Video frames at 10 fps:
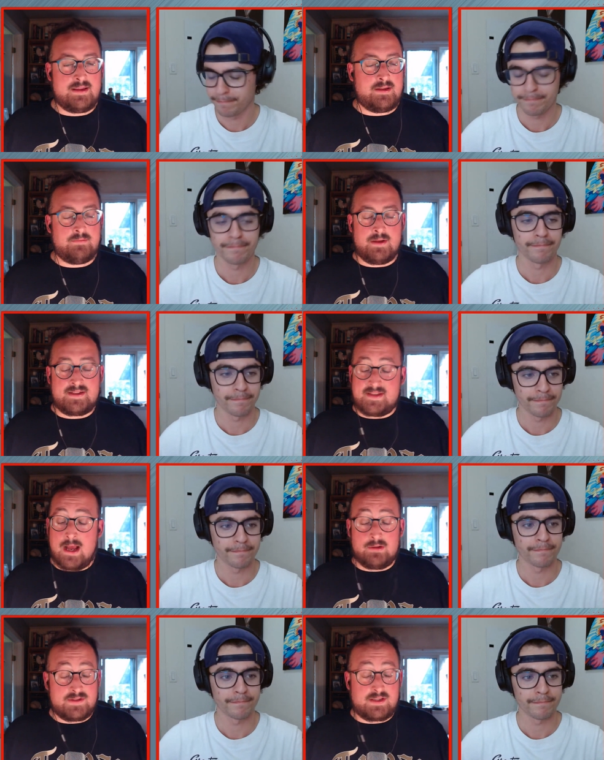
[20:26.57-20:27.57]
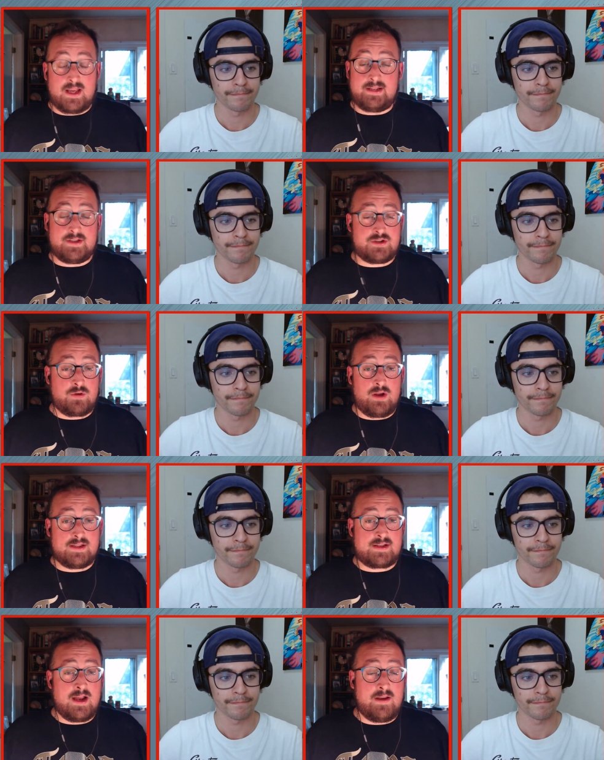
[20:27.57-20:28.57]
Speaker 1: it sounds like Detroit's
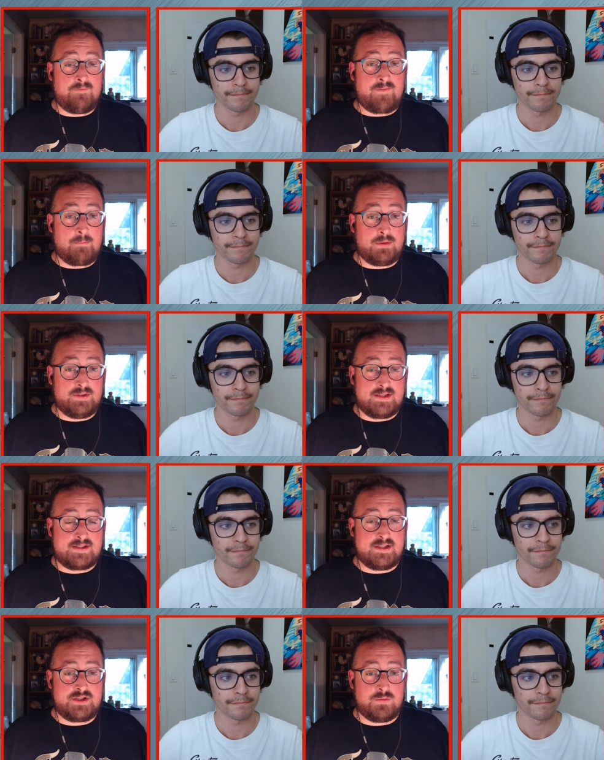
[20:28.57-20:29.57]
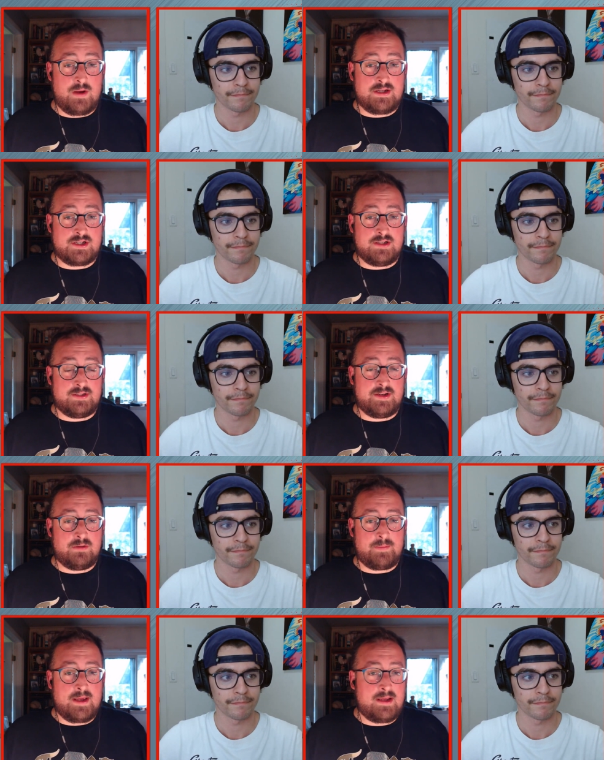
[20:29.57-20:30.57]
kind of fumbled this situation a little
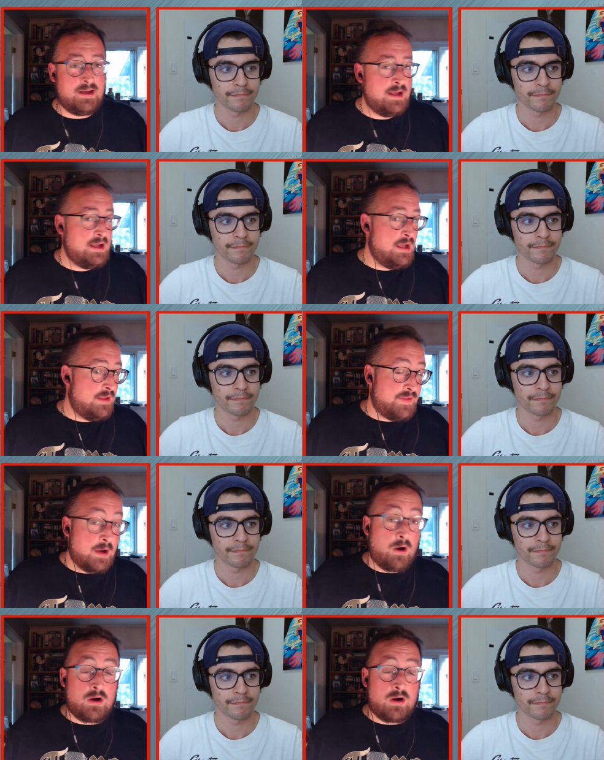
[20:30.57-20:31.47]
bit. There are